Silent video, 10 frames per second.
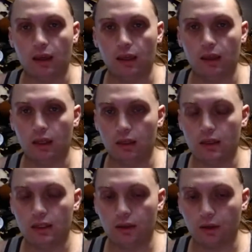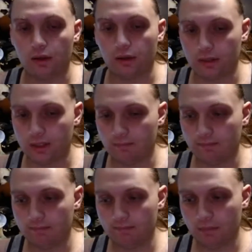And it does hurt
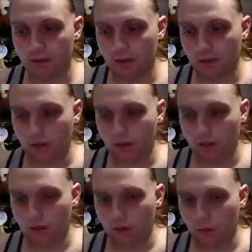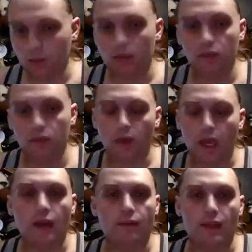when you don't
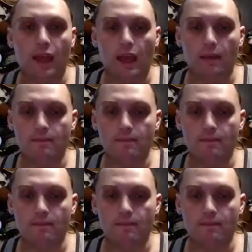have that.